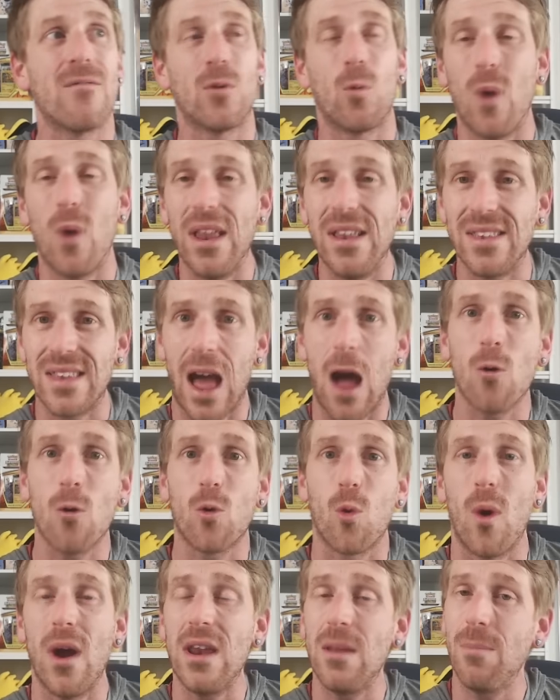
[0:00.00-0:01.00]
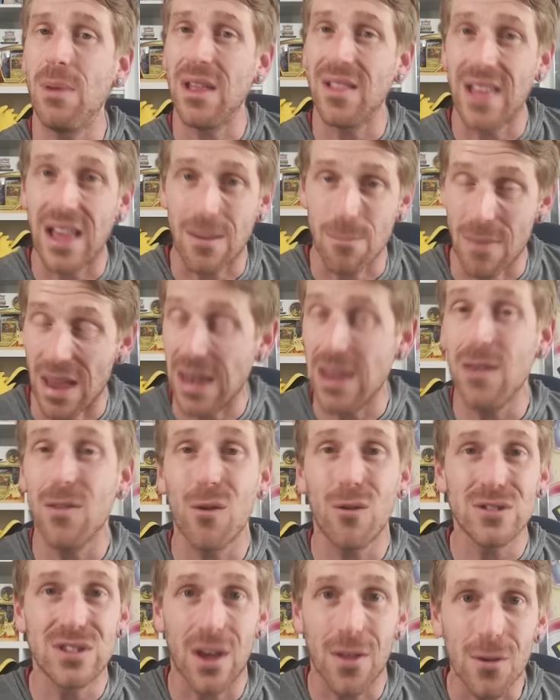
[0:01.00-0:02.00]
It went down quite a bit, like many of
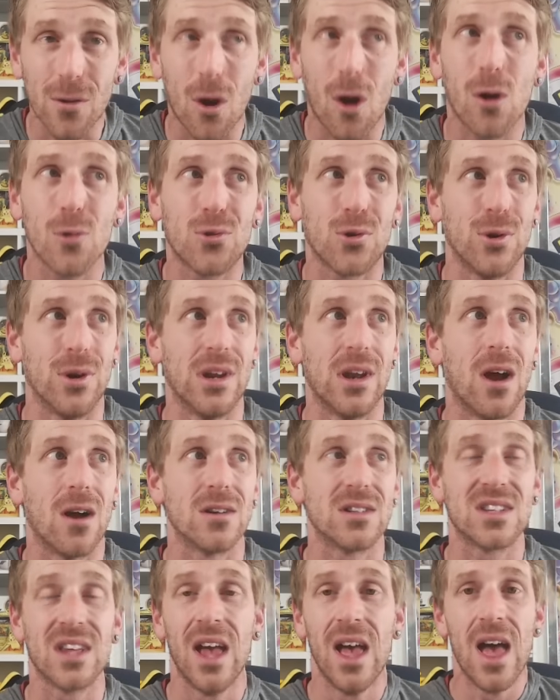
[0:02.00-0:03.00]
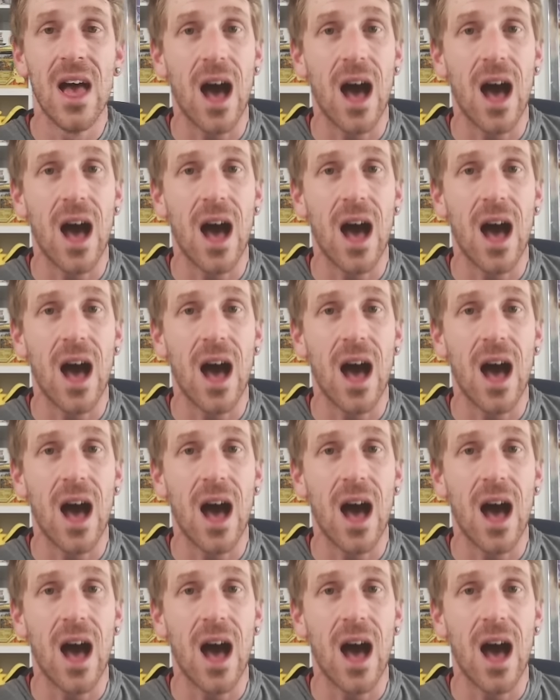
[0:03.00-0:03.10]
those other alternate arts.